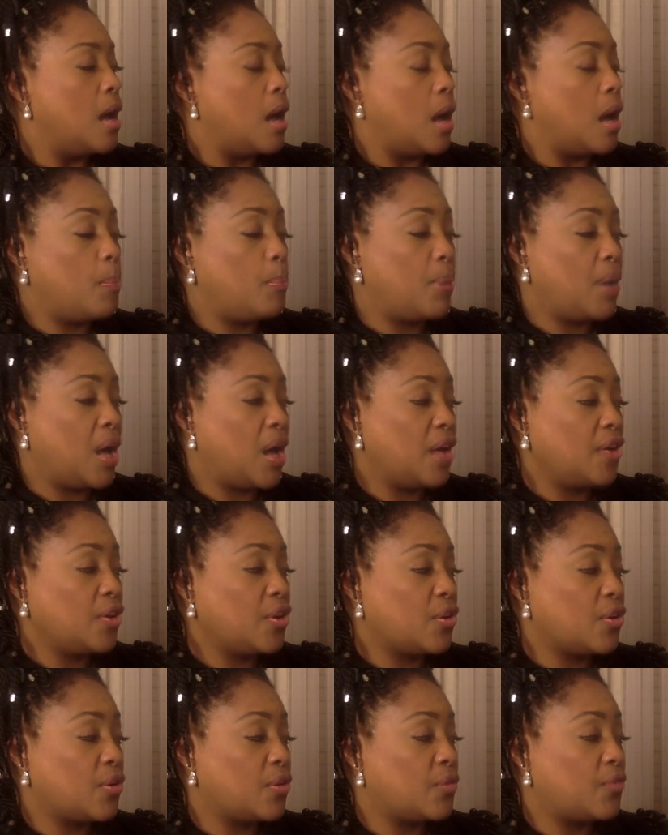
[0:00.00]
Upon
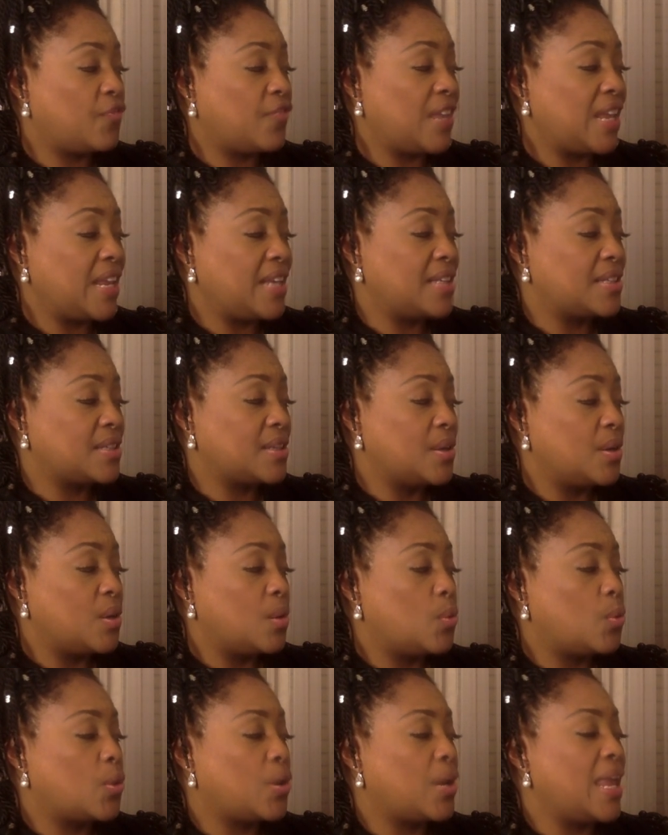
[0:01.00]
her feet
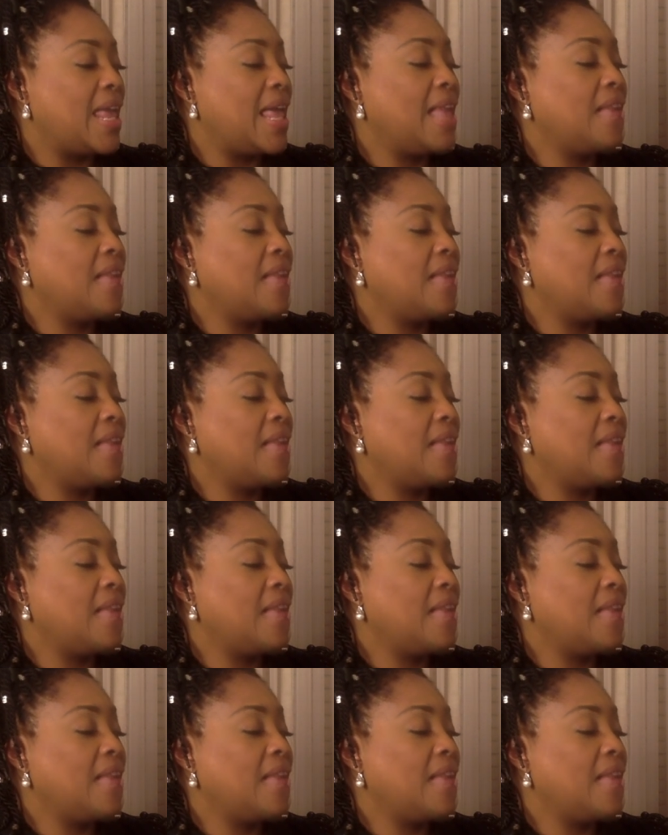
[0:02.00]
were